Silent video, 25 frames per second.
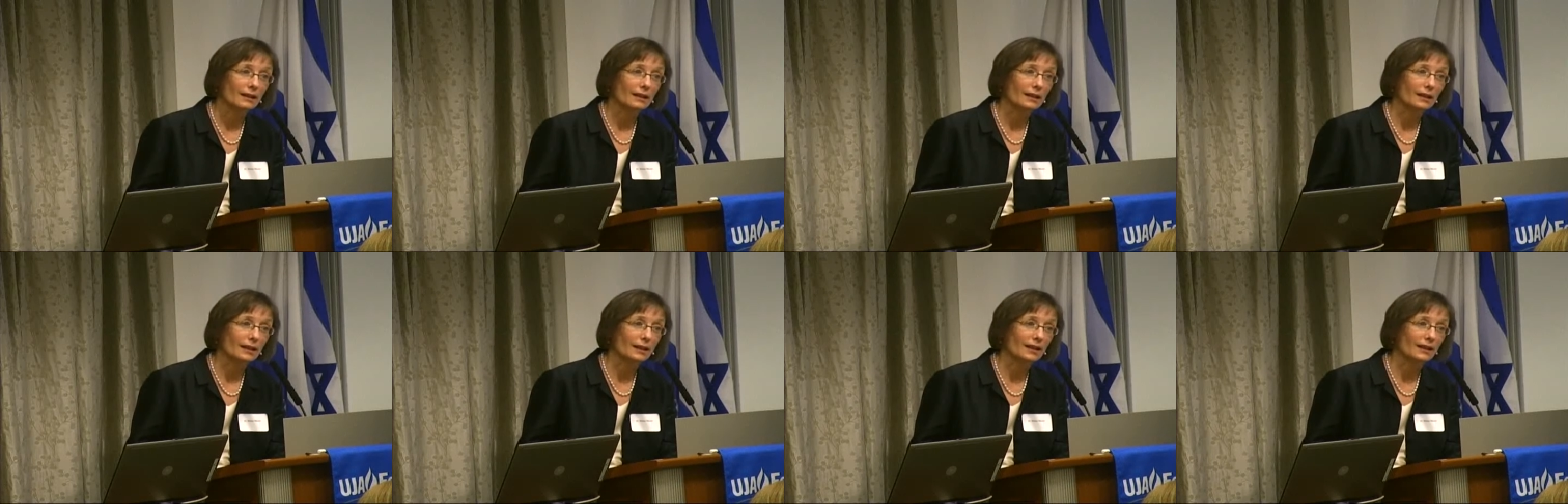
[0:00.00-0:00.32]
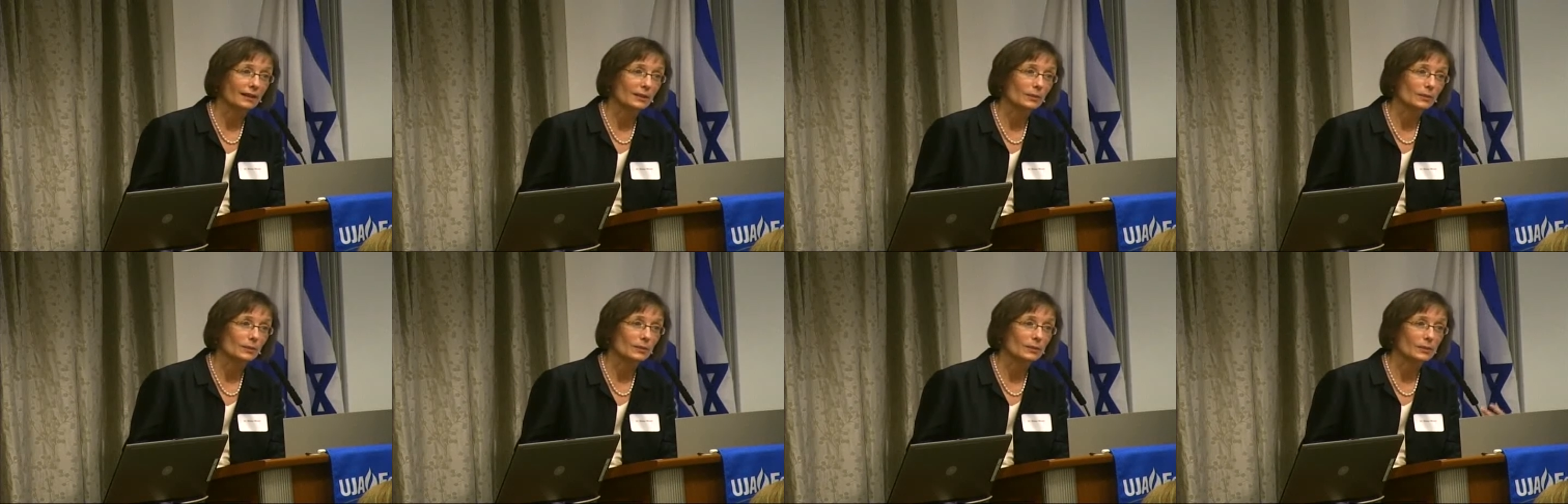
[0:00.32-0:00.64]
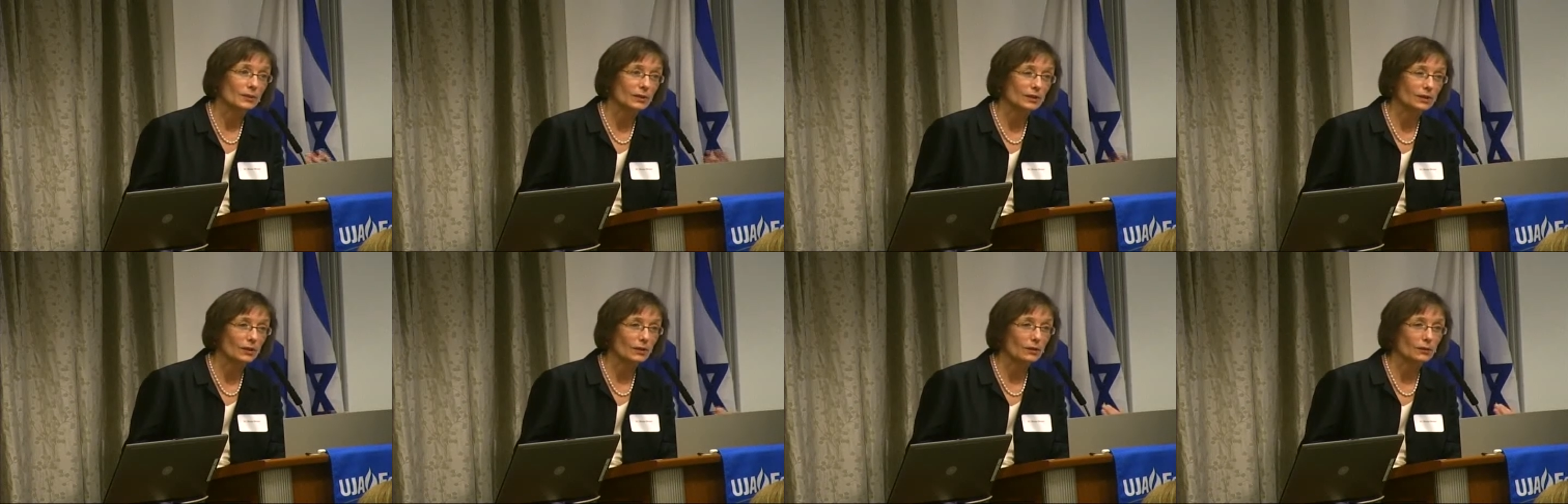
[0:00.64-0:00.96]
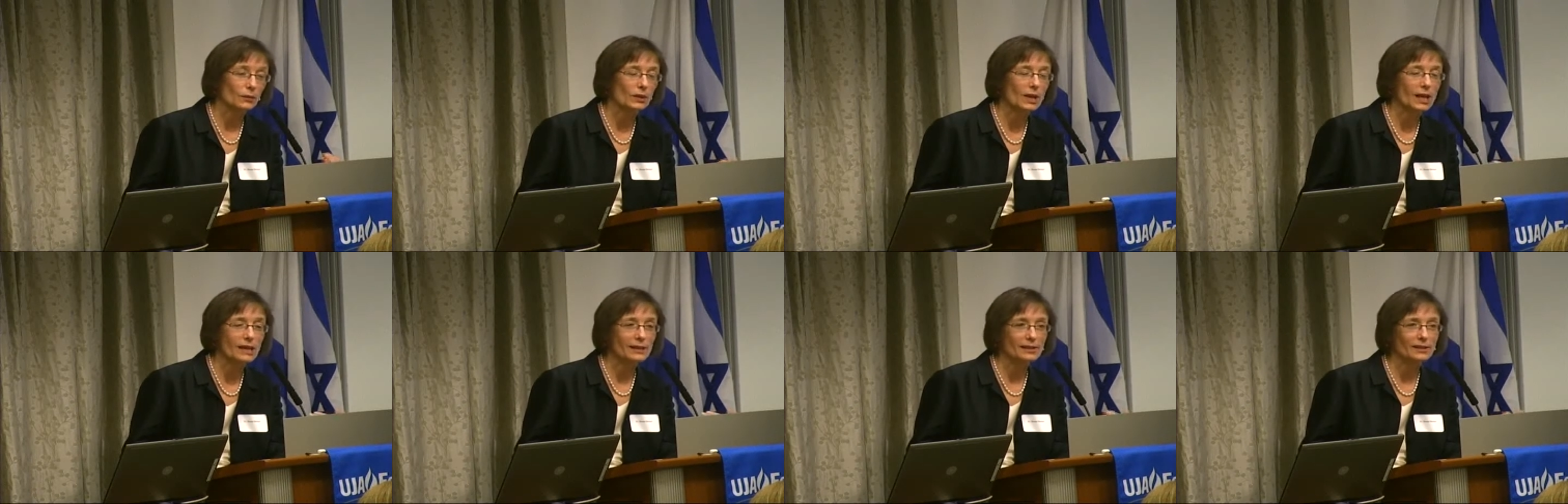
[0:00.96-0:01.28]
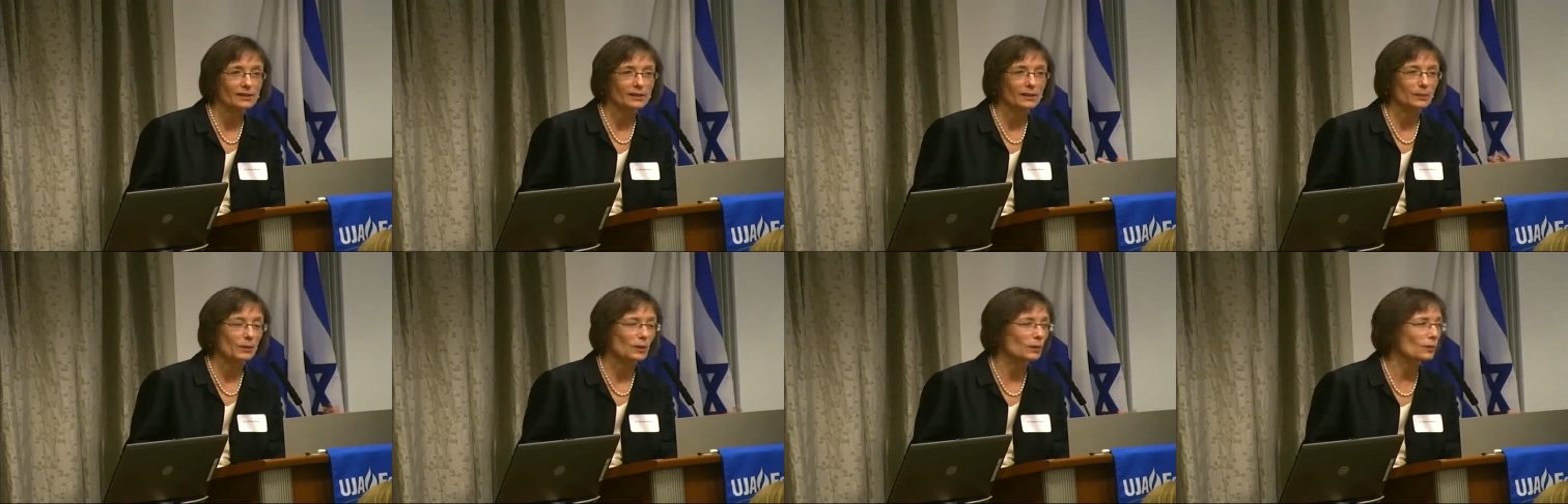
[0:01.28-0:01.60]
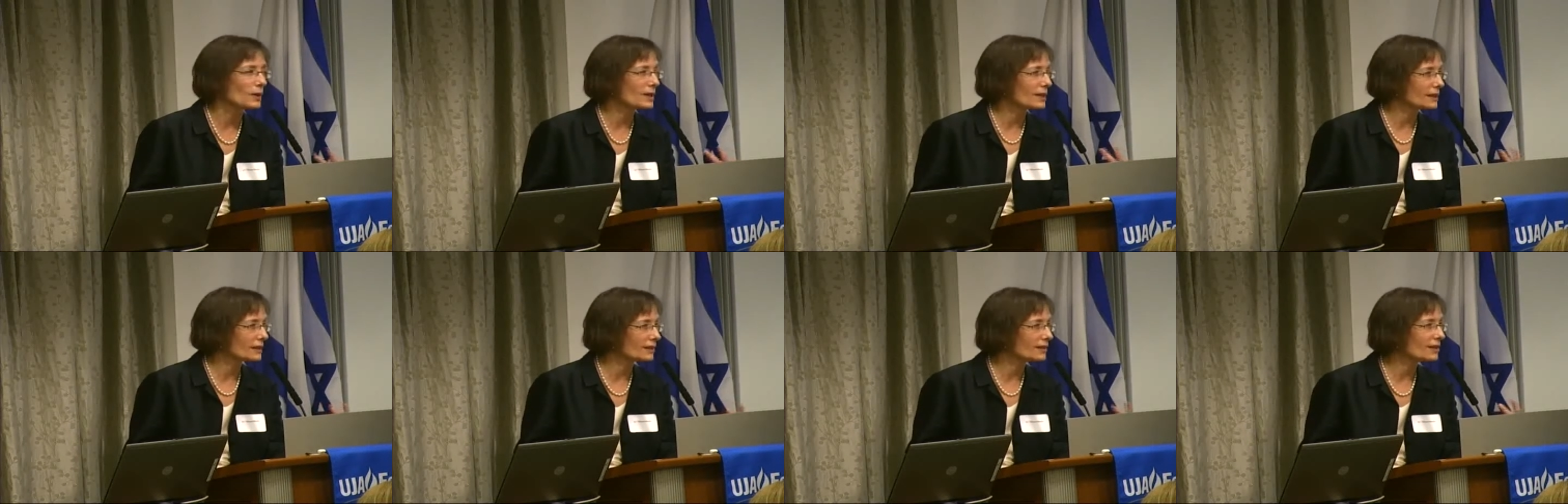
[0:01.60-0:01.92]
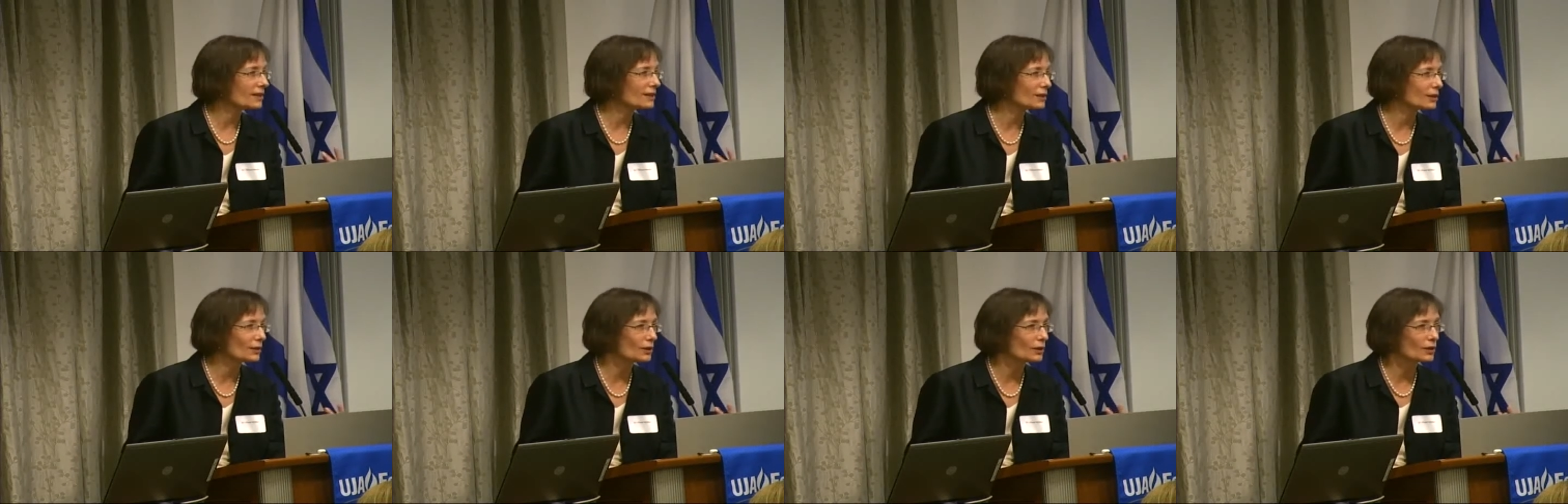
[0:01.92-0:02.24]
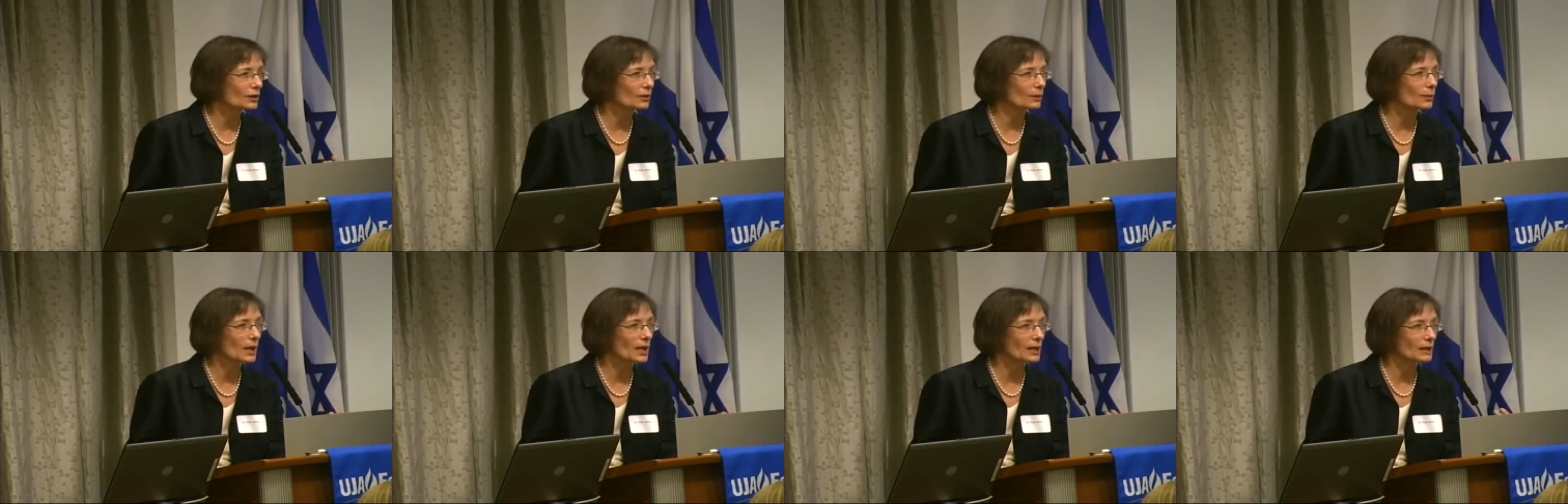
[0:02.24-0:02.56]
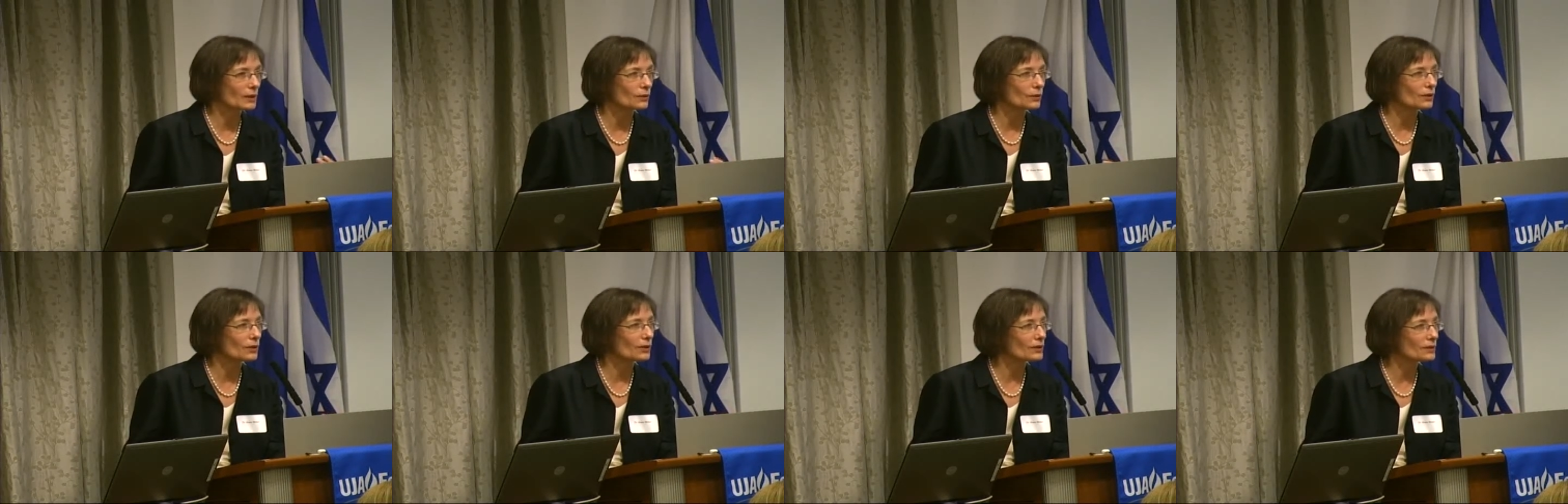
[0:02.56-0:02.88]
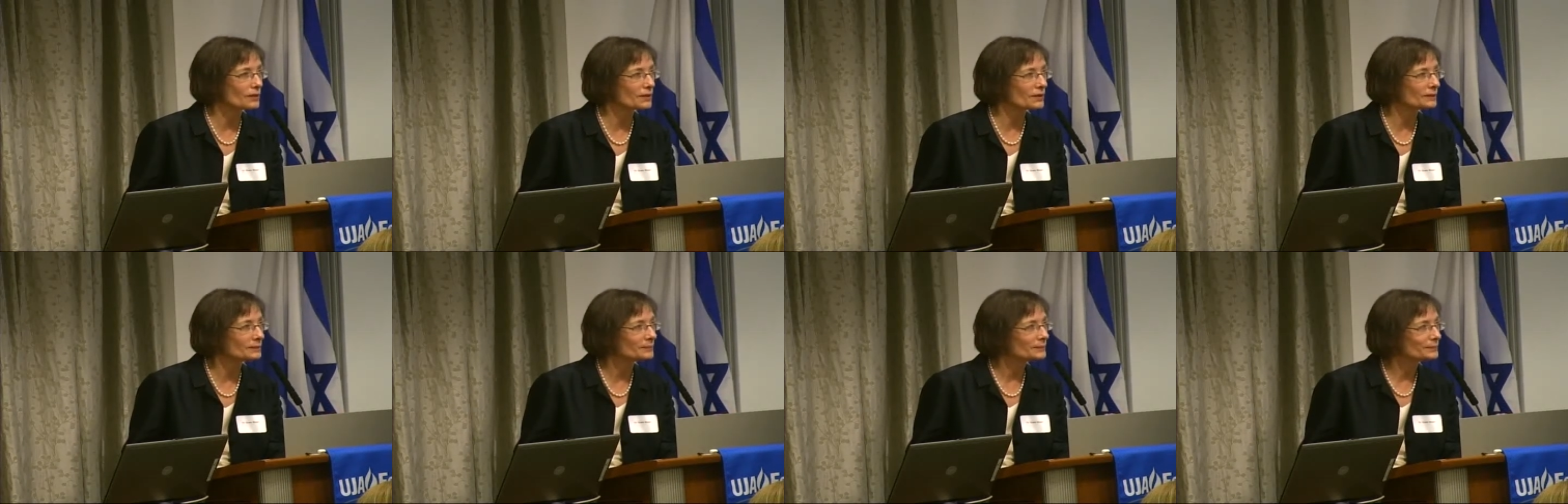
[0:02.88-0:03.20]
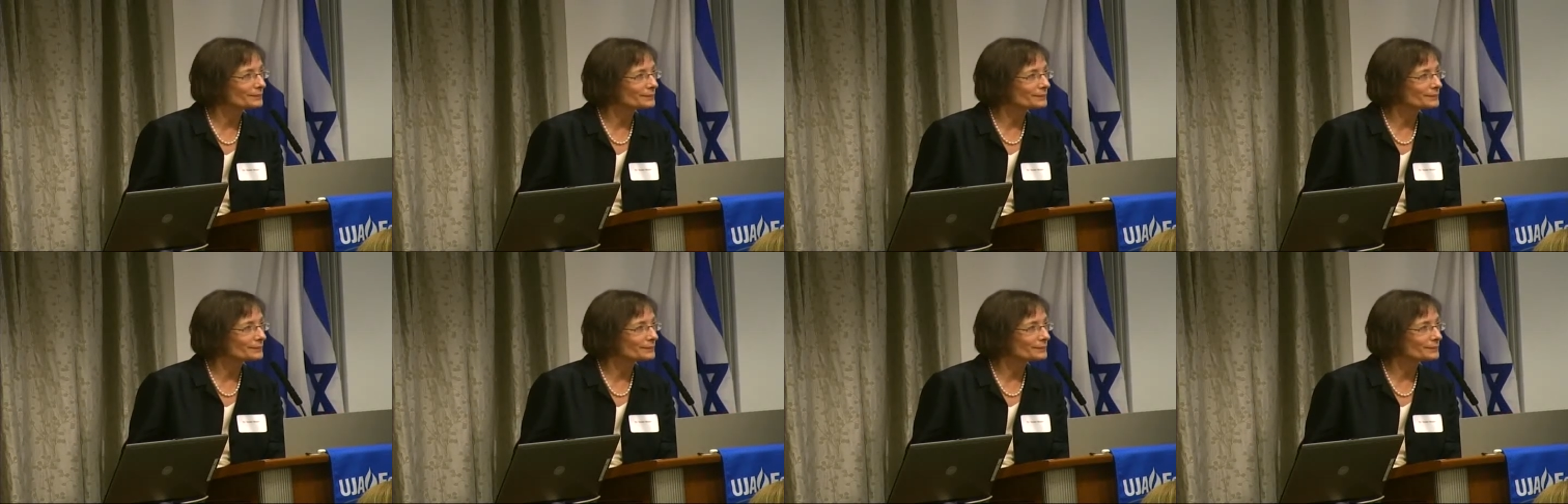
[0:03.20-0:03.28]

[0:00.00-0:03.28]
So lesson number one is listen to your mentors.